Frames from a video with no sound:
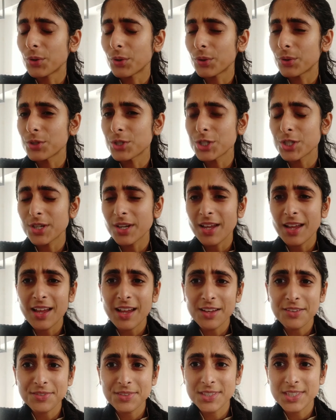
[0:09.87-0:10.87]
Should I
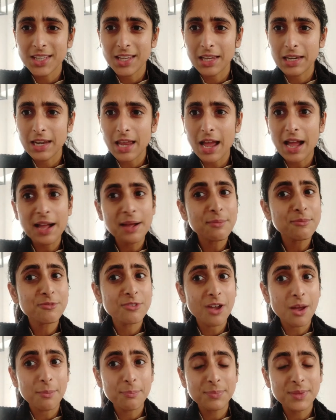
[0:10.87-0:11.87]
have said I'm
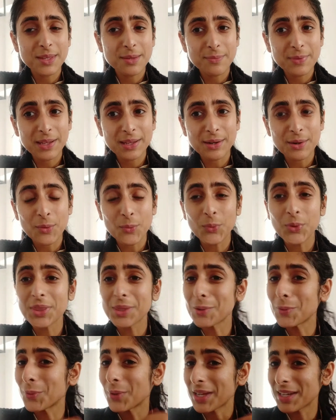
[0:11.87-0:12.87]
Vyapti Mehra with
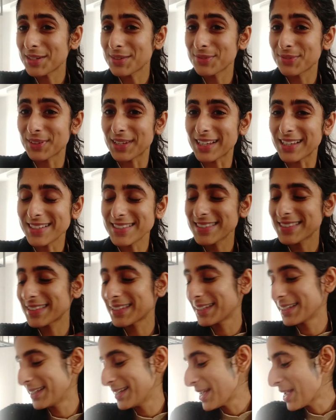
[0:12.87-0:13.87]
a wet face?
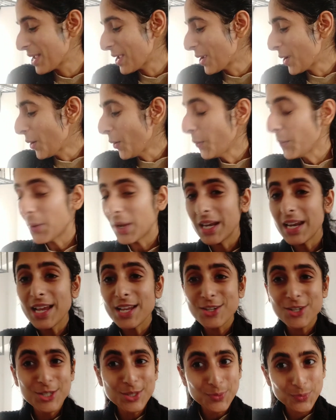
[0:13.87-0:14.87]
Well, I
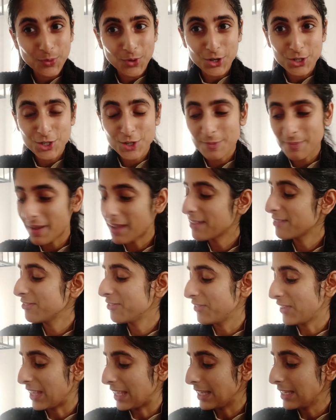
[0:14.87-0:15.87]
just washed my
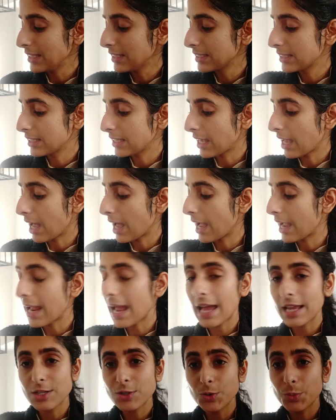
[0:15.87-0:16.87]
face. I
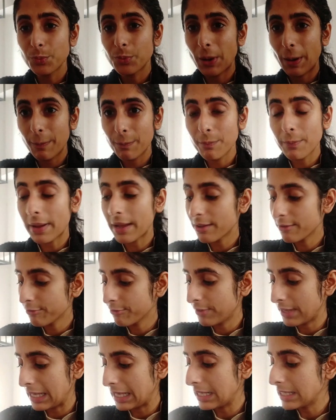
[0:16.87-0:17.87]
had to prep my
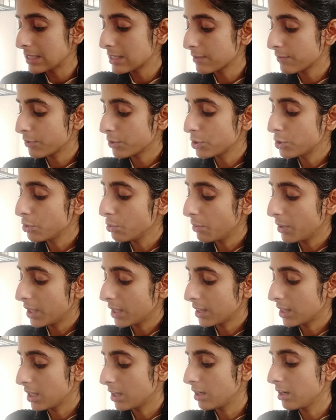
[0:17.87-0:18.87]
face for doing
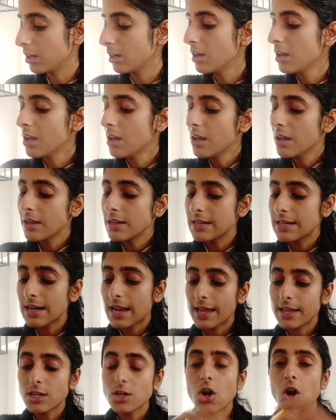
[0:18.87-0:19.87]
the
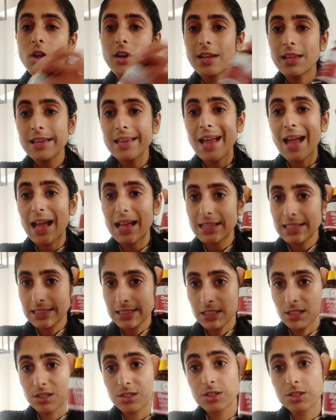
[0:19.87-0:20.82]
Glycolic Acids